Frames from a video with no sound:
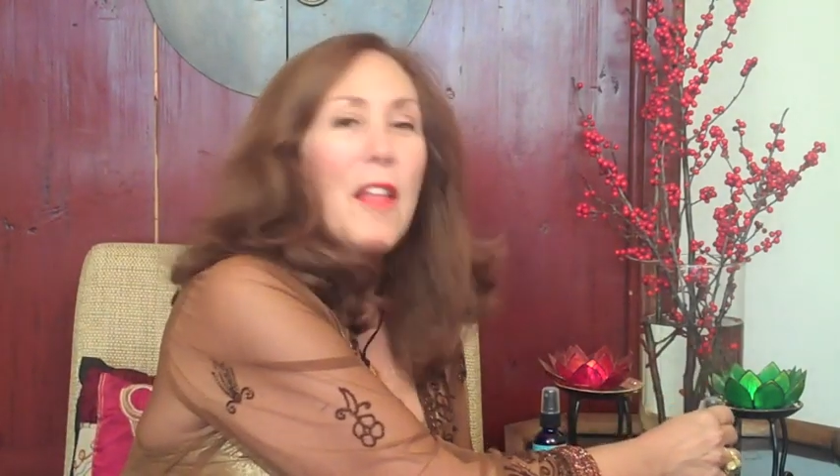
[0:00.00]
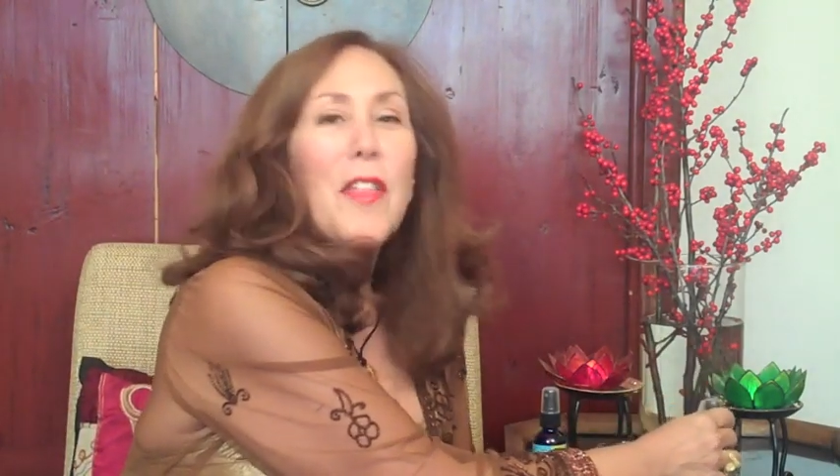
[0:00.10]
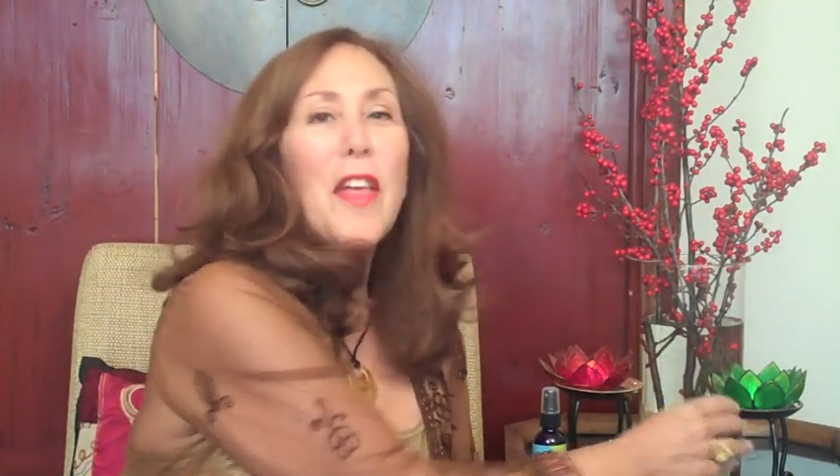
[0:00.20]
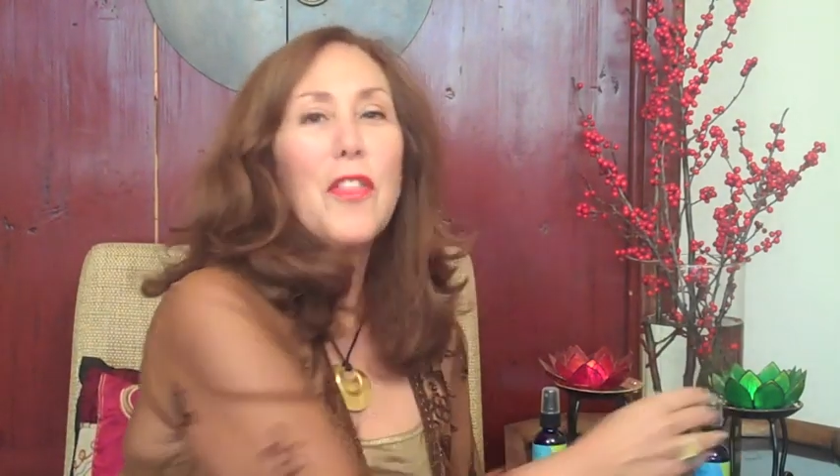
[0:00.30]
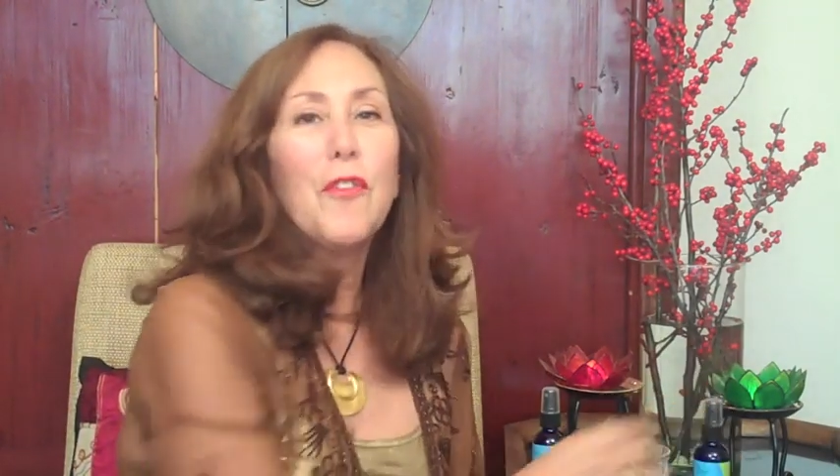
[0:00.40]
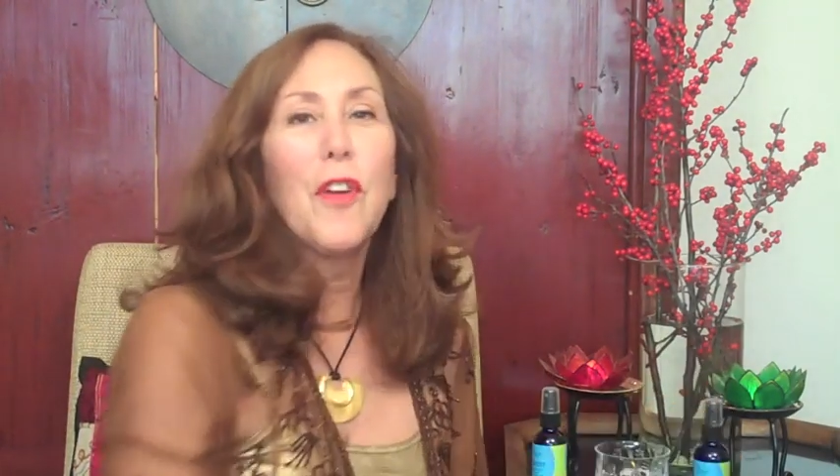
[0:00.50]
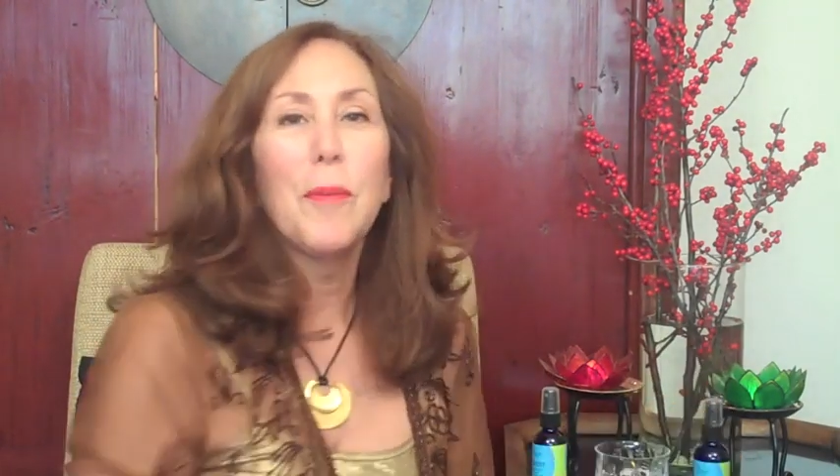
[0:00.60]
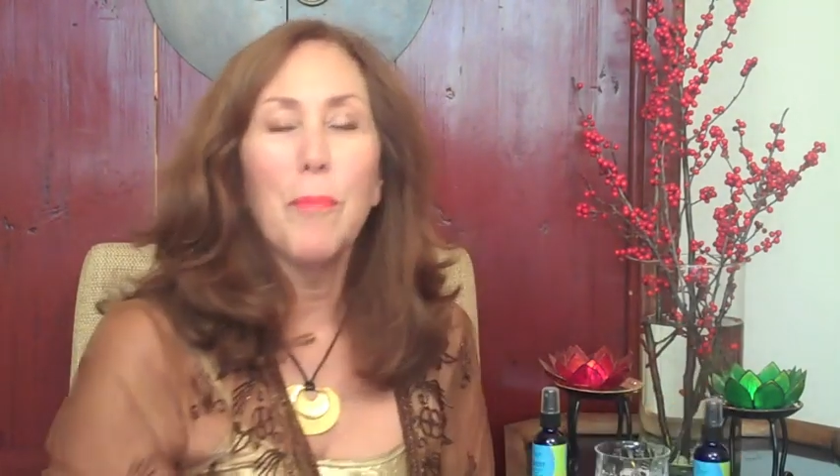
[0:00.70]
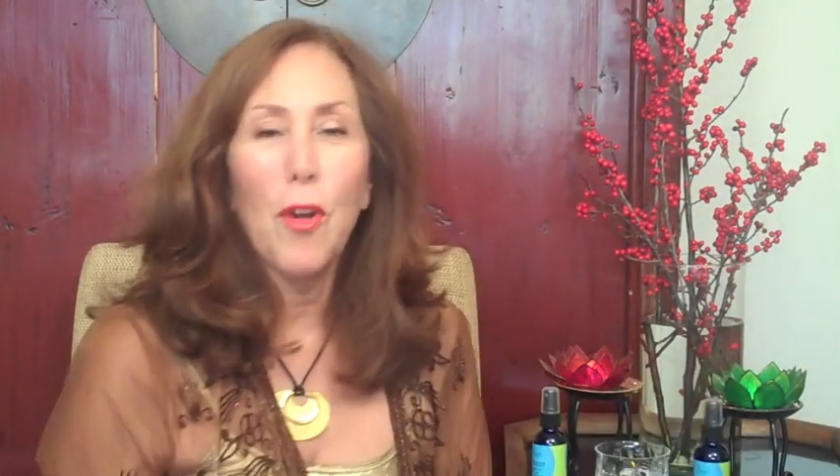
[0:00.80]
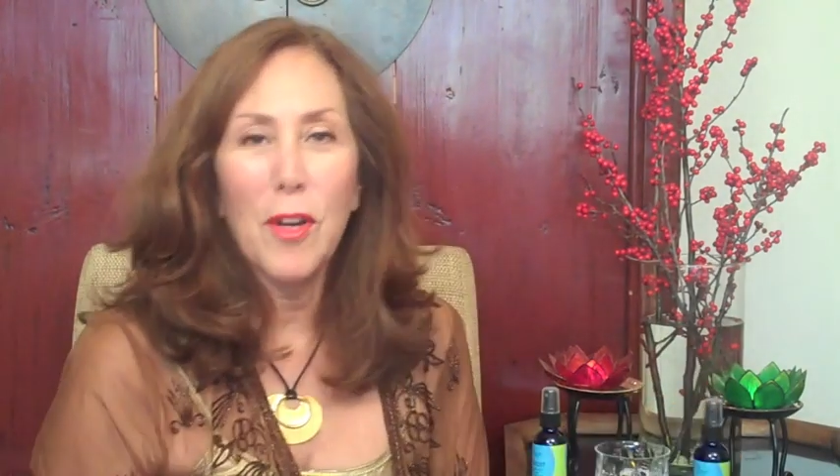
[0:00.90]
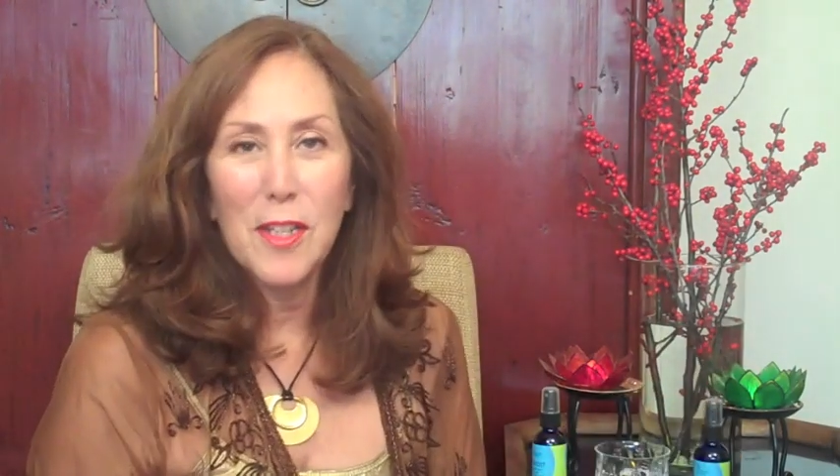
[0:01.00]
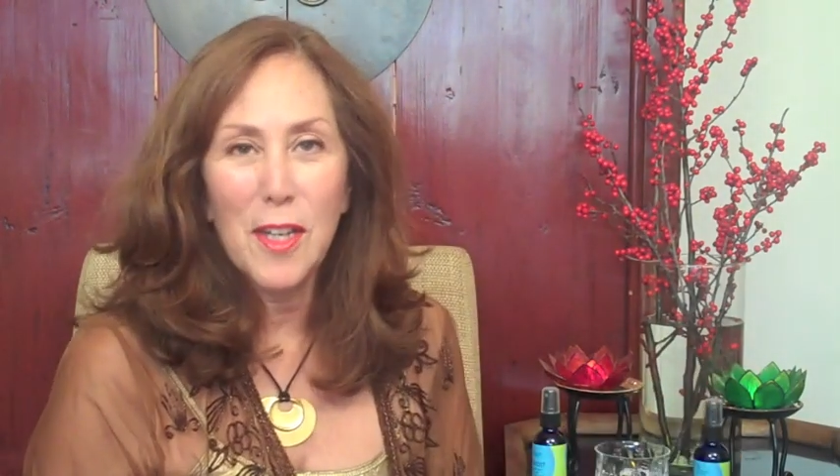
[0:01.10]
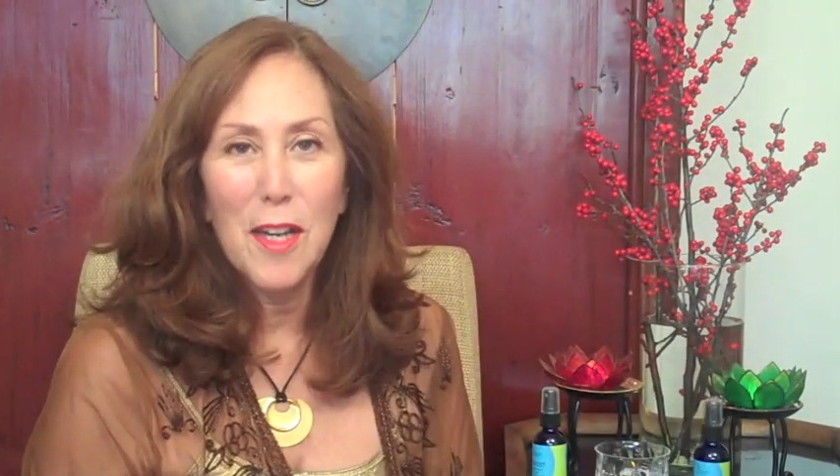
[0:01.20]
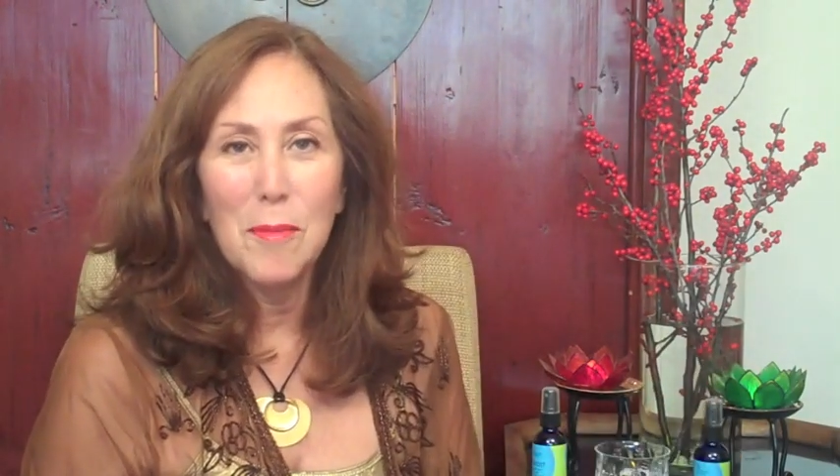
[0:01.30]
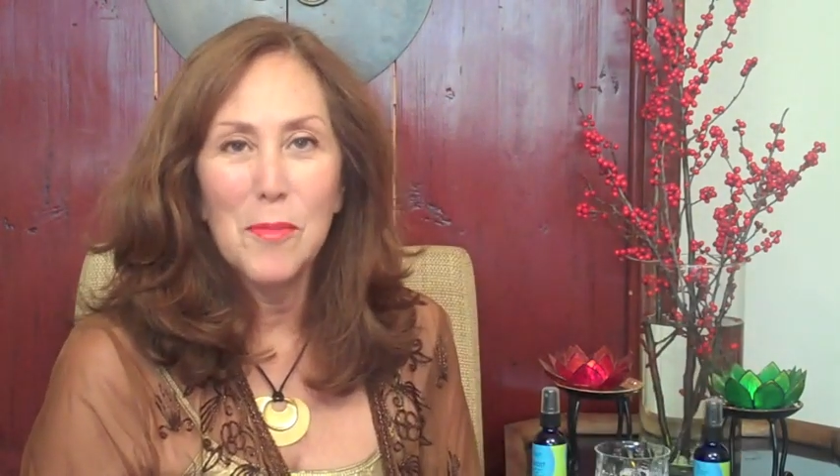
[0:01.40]
Then the fun part
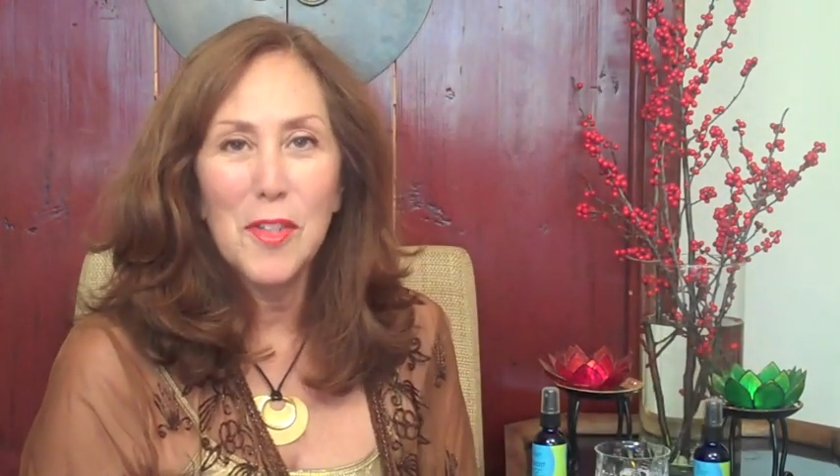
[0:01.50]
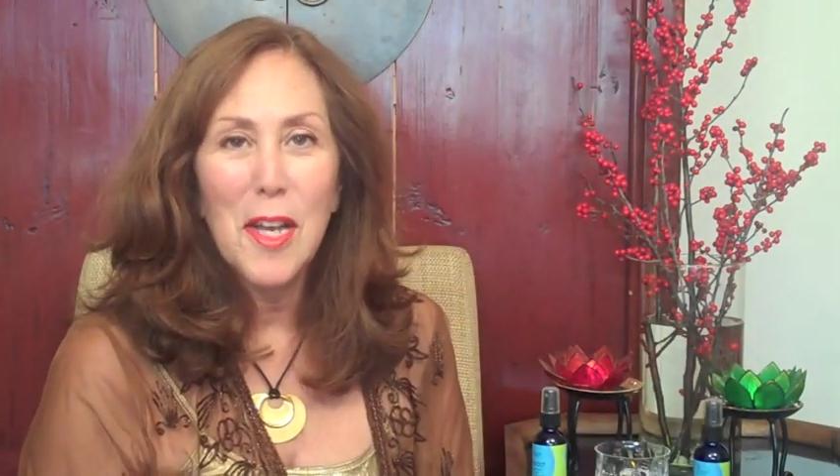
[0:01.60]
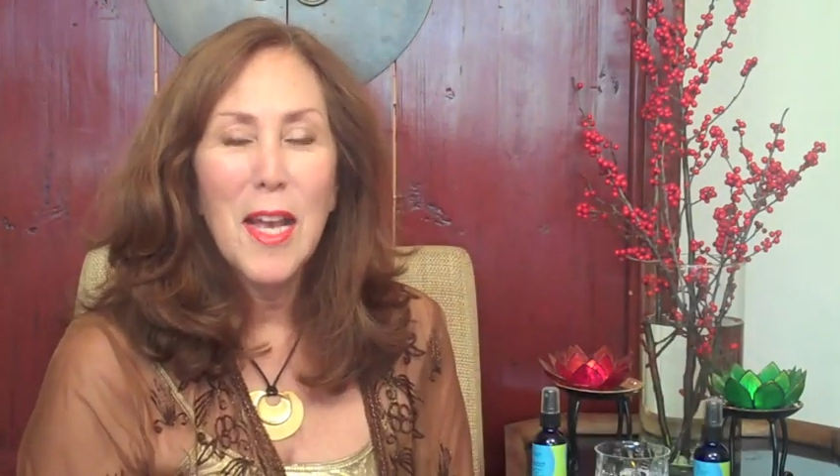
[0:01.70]
comes.